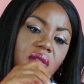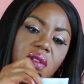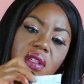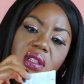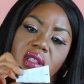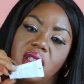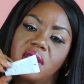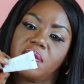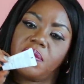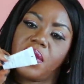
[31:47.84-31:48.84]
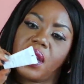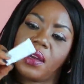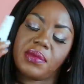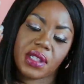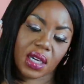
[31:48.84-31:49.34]
What is this?
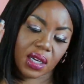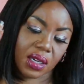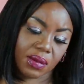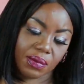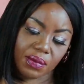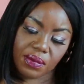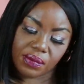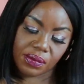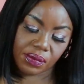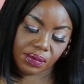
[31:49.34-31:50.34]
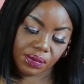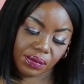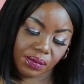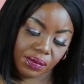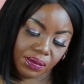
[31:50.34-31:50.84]
Prime Time.
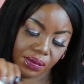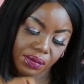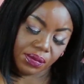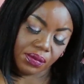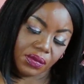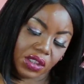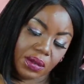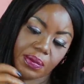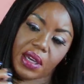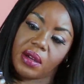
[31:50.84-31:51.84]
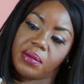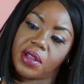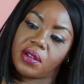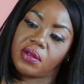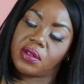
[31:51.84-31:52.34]
A Bare
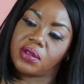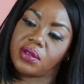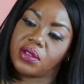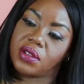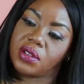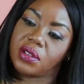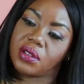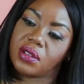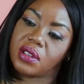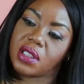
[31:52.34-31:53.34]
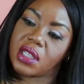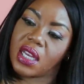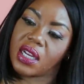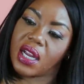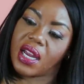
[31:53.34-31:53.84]
Minerals. Looks
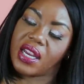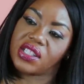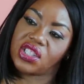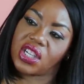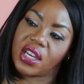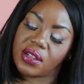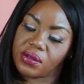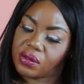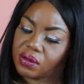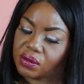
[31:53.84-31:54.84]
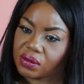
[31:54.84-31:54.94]
like an eyeshadow.